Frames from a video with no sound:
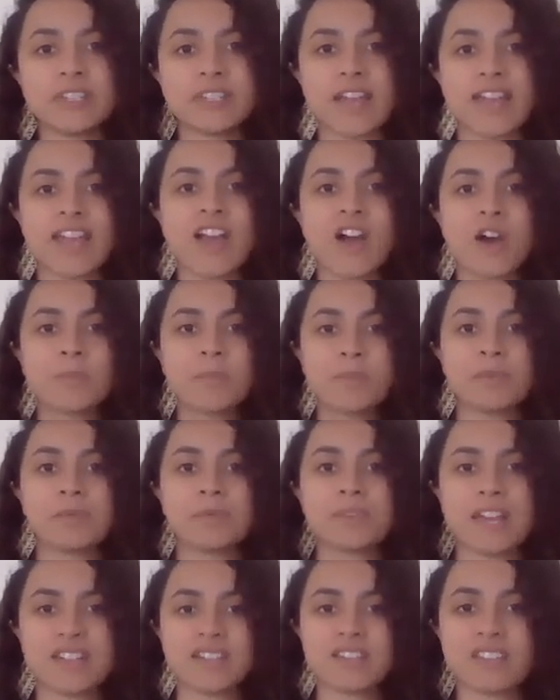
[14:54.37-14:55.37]
is I help you
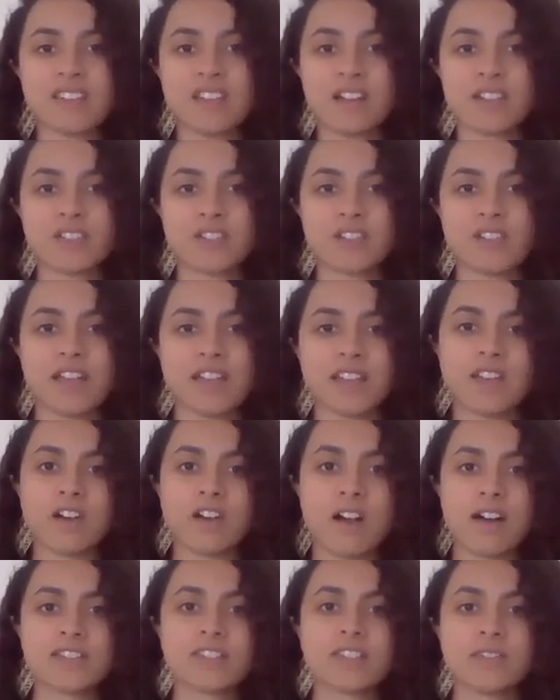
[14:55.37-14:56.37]
get to the underlying
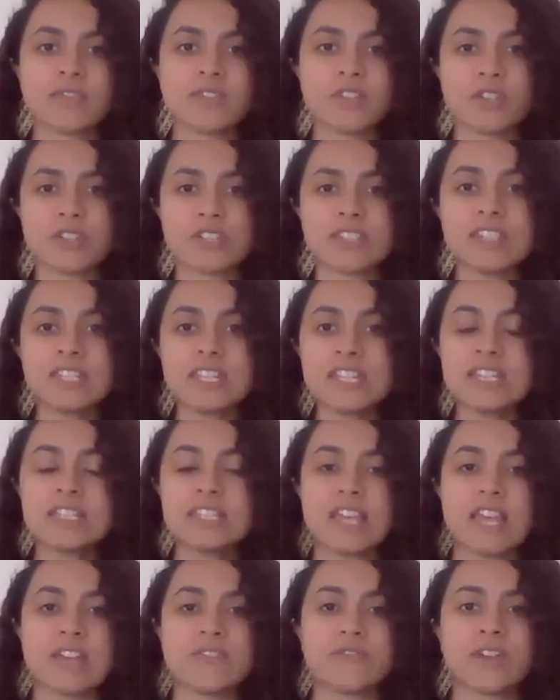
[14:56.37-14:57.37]
cause of your
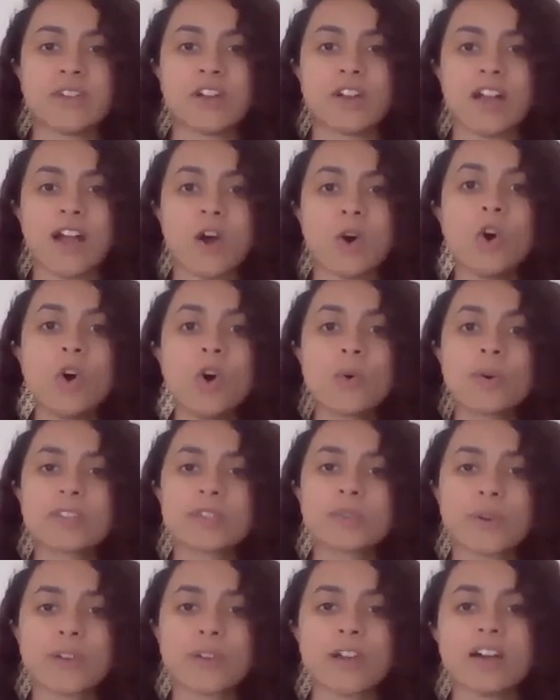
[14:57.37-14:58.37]
disease and figure out
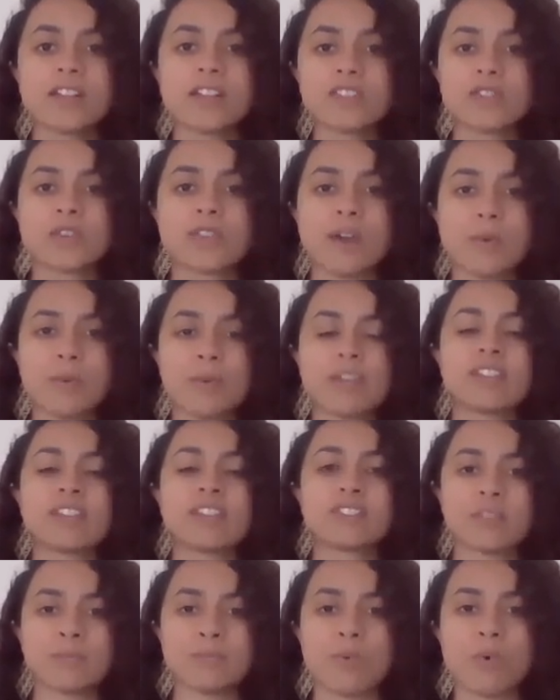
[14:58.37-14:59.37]
what's going on so that we
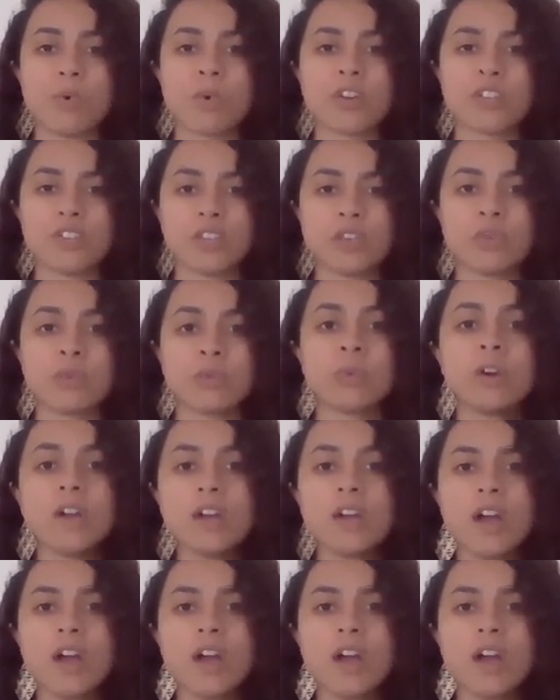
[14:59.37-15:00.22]
can support you